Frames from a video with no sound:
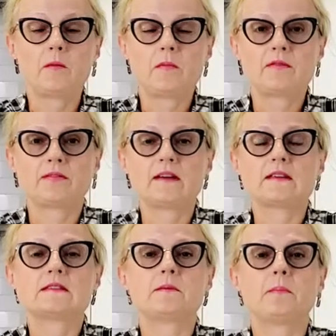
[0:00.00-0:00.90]
my
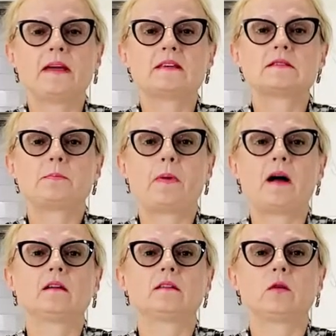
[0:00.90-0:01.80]
friends, the best
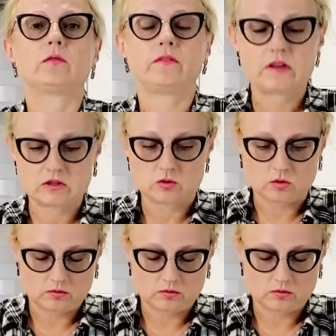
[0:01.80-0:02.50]
part of the video.